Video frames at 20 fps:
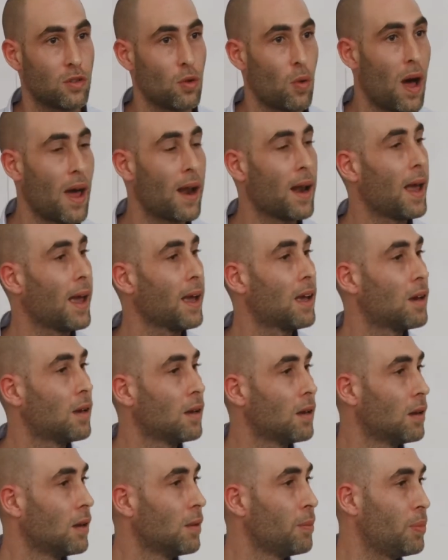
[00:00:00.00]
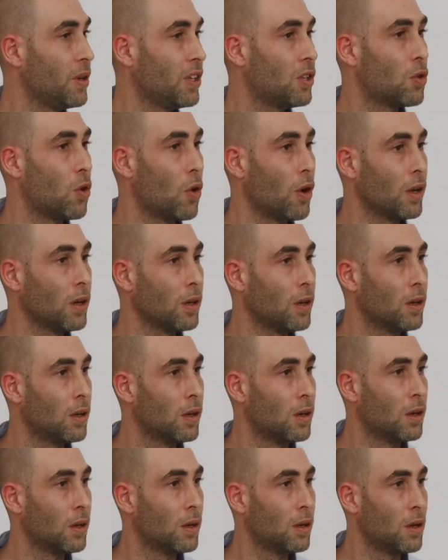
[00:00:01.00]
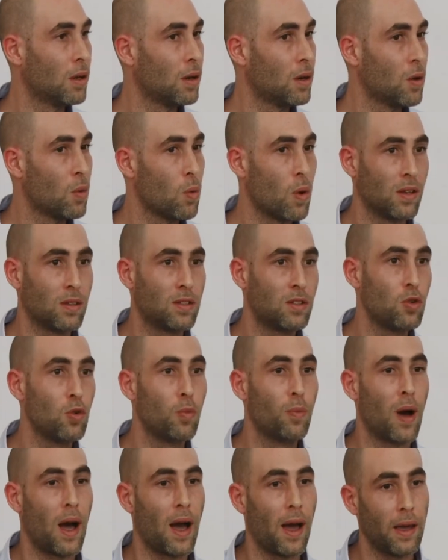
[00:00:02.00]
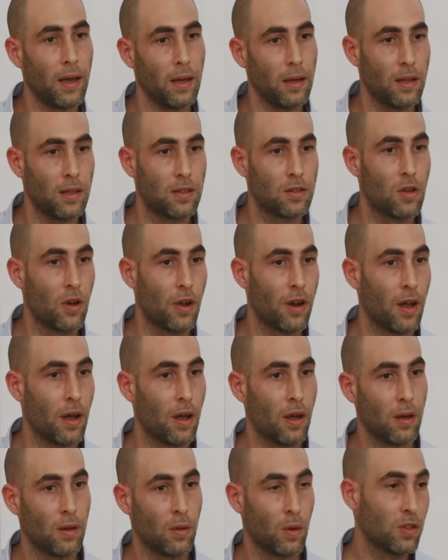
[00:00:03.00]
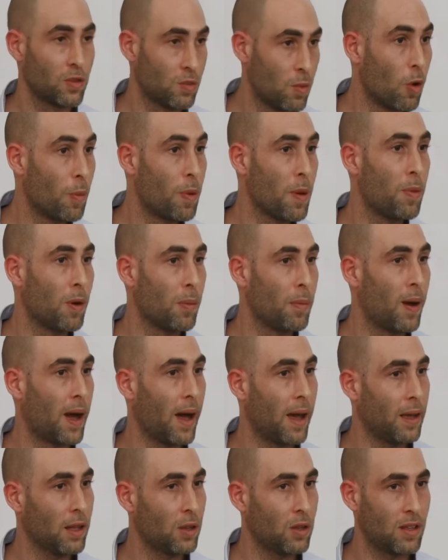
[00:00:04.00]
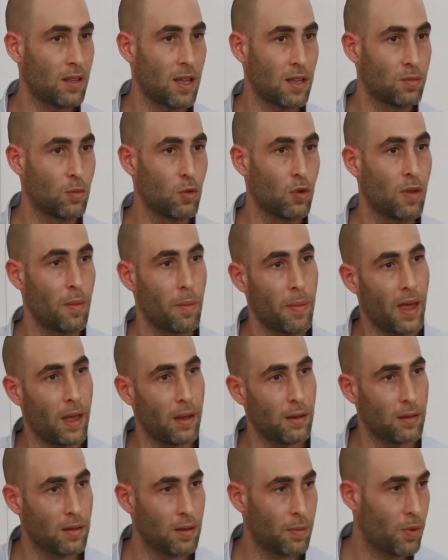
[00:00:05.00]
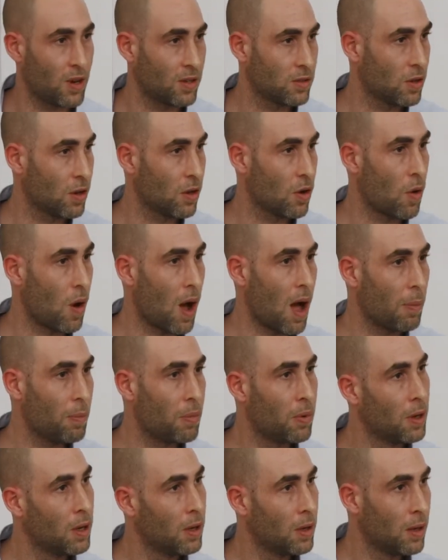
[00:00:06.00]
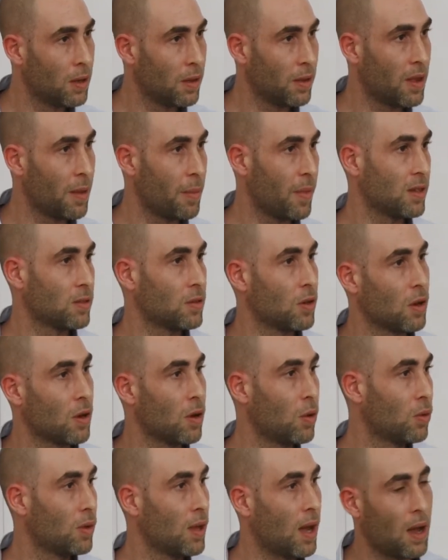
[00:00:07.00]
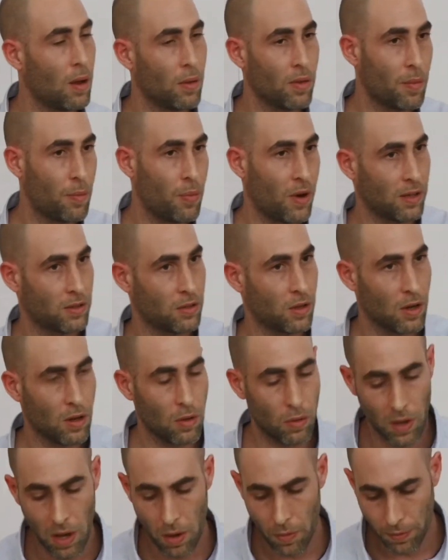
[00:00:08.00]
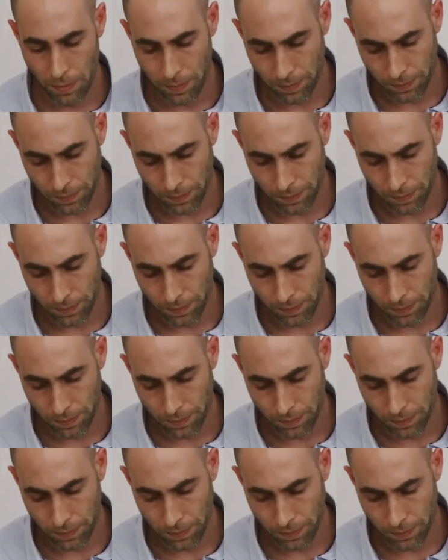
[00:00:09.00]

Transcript: So unlike Bitcoin, once you buy, once more people buy it, it has more demand, the price is going to go up, the demand is going to go down, the price is going to go down.